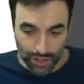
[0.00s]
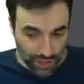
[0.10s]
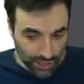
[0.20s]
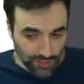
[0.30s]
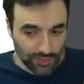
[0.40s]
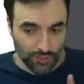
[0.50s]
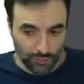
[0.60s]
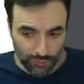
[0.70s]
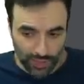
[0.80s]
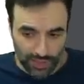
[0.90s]
just
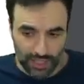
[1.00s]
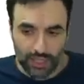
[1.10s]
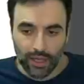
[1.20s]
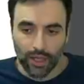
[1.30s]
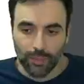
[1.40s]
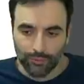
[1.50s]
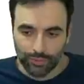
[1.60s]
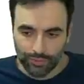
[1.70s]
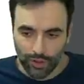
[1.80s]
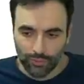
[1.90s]
really
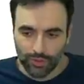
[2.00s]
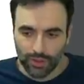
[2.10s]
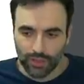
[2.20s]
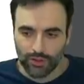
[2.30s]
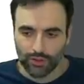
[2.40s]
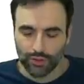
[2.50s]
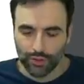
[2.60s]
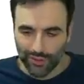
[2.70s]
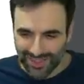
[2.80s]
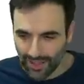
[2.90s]
prone
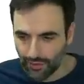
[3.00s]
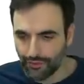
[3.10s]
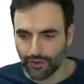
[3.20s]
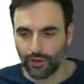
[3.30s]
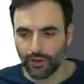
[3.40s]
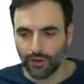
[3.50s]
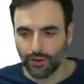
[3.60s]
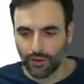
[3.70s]
to suffer